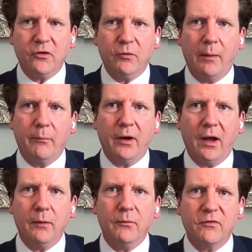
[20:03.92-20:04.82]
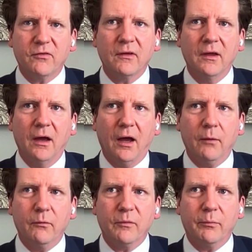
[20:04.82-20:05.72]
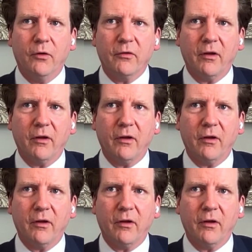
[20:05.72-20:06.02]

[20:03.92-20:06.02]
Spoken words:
I can remember I was abroad on